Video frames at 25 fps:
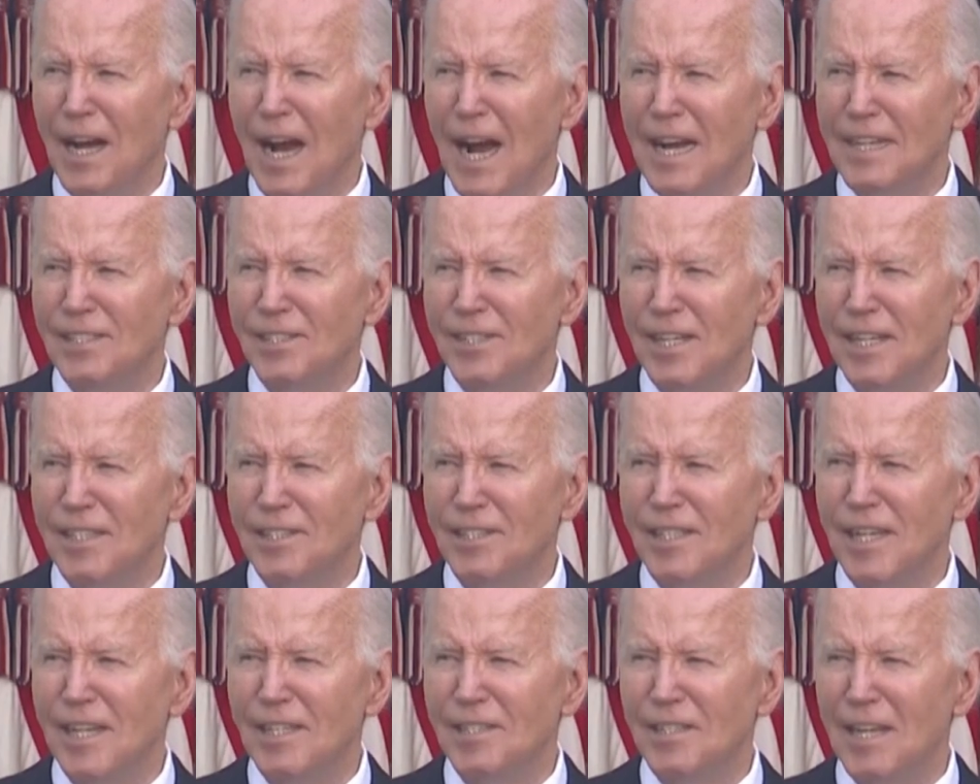the
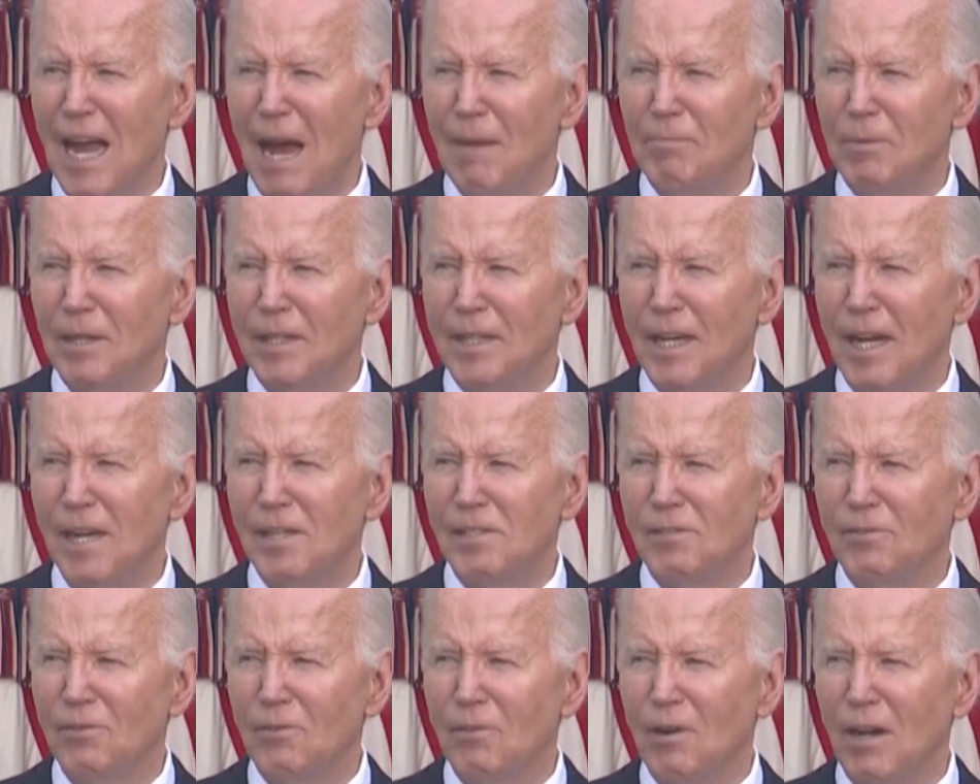ICC's
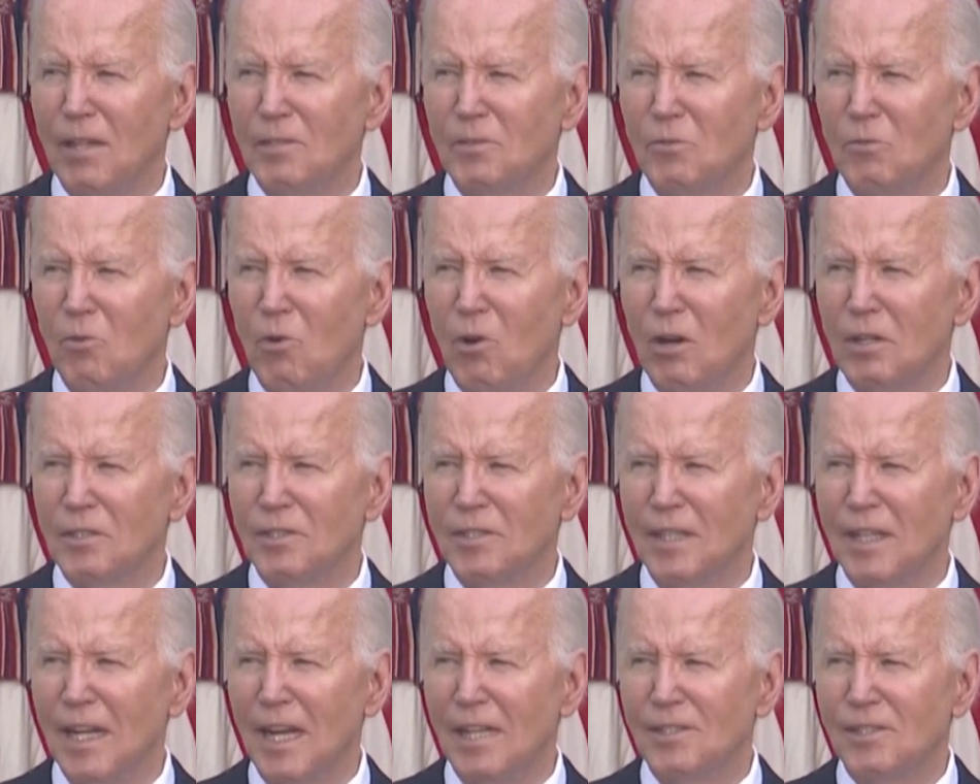application for arrest
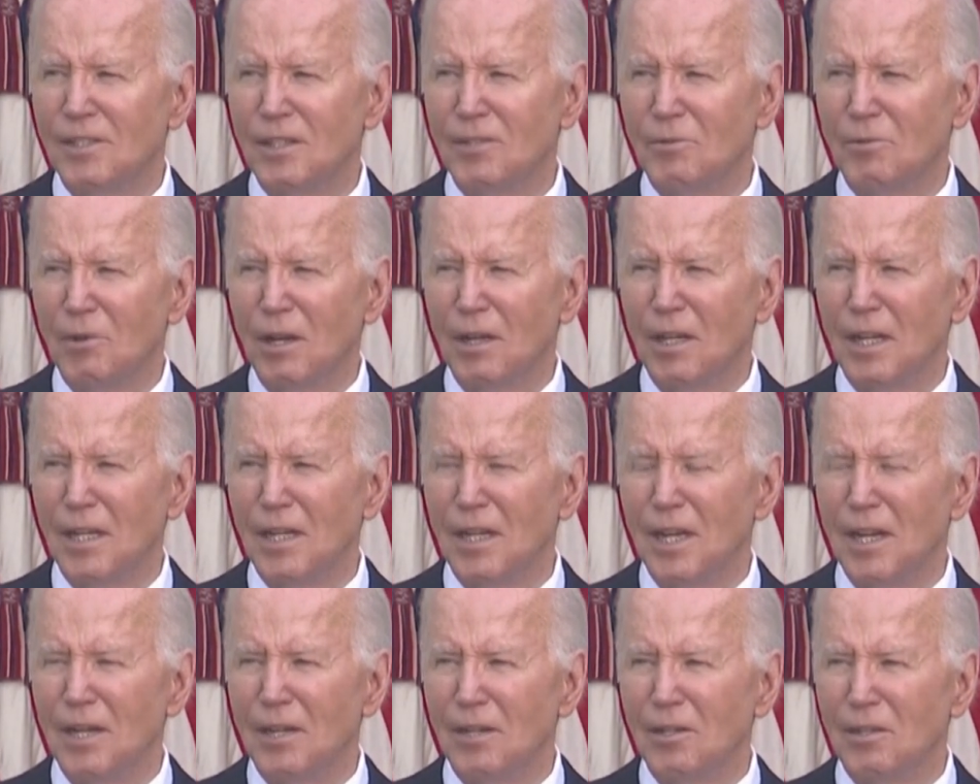warrants against Israeli
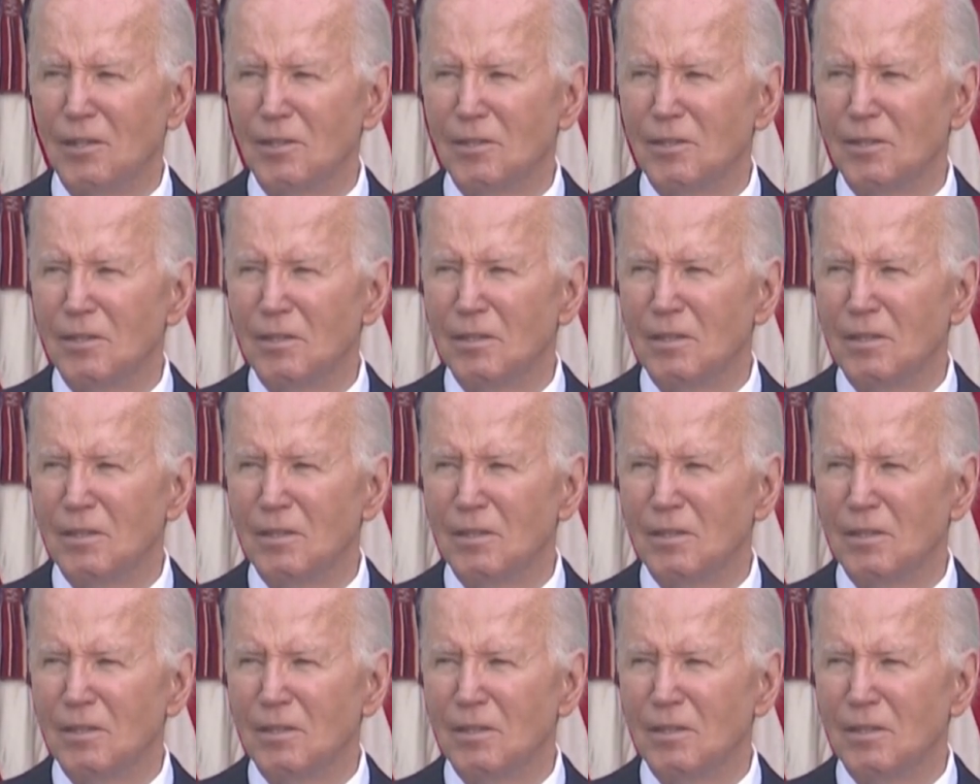leaders.